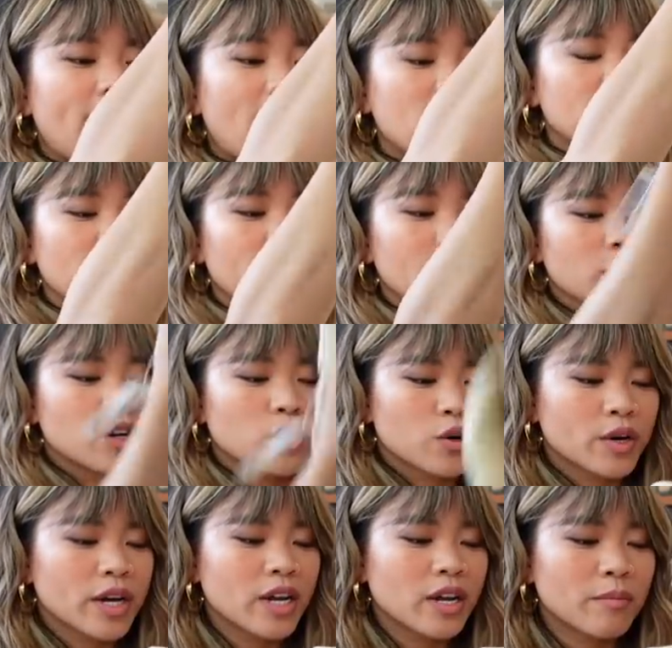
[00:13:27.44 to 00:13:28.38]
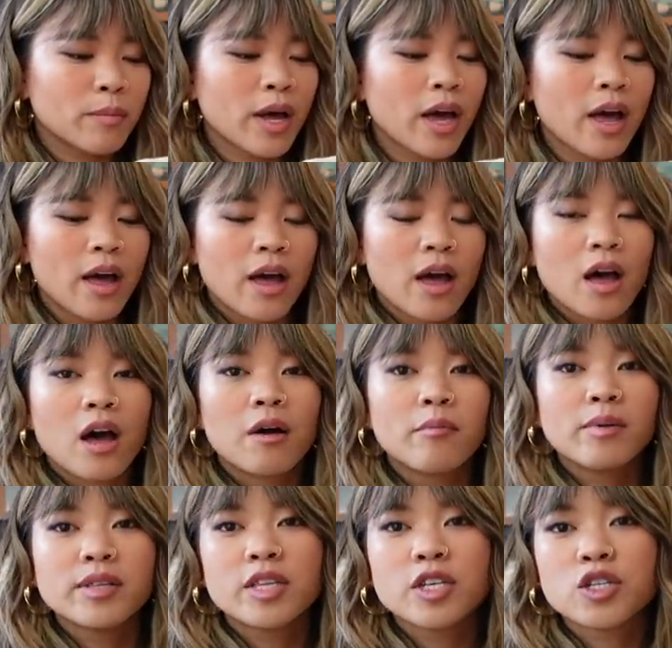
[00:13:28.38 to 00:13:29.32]
have it in cream,
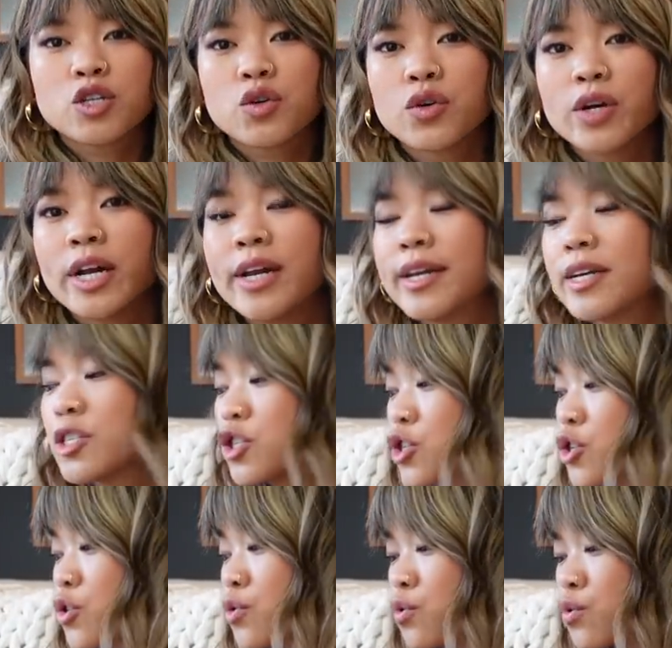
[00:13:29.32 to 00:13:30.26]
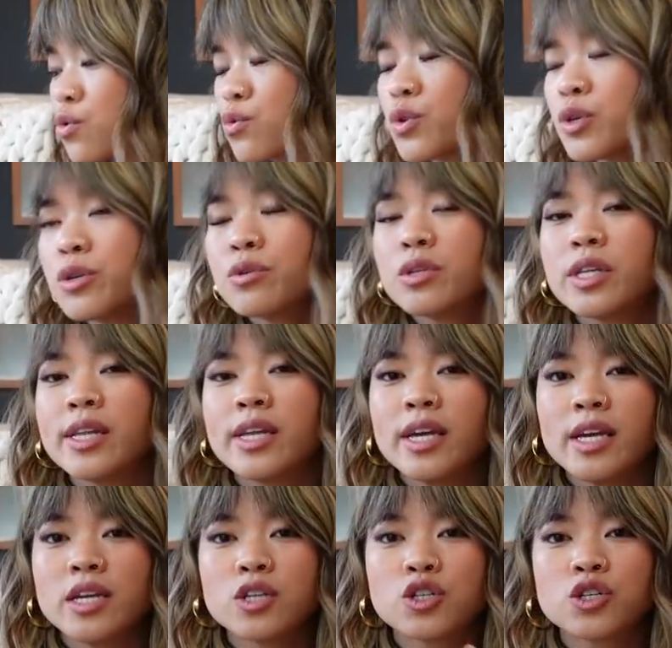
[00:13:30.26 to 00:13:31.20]
but this green is
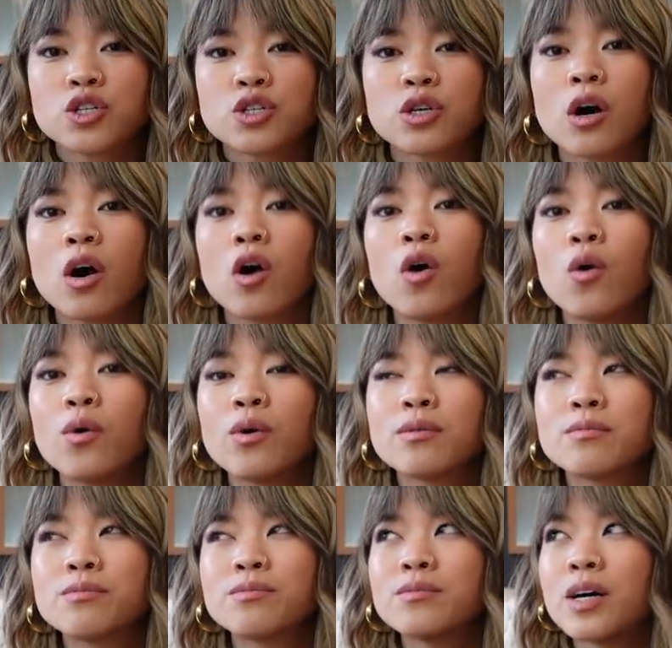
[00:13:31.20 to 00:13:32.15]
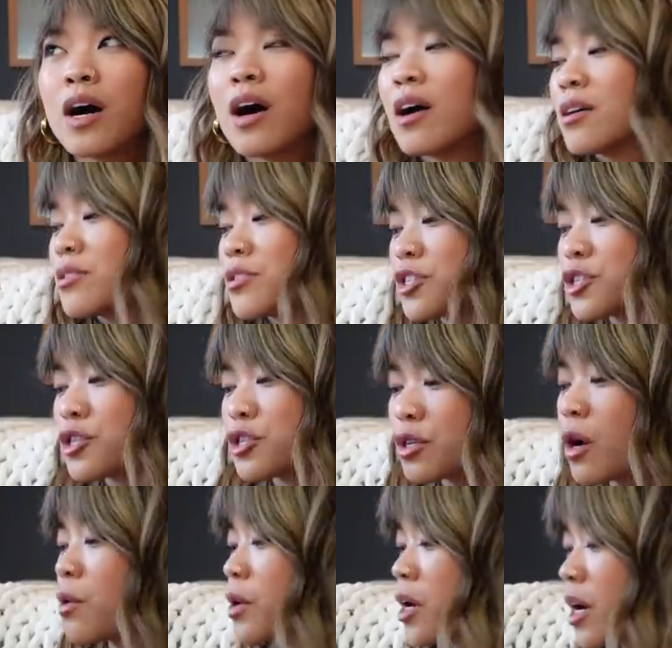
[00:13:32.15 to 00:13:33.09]
truly so just
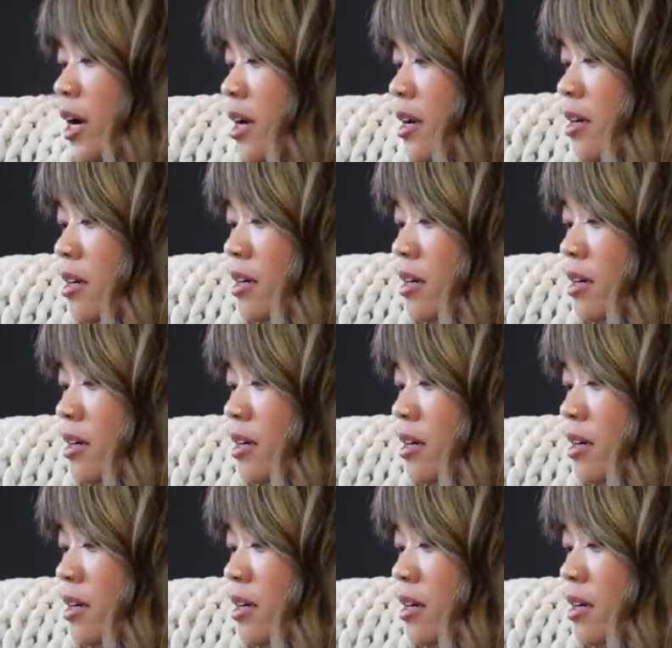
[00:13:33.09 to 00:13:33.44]
so good.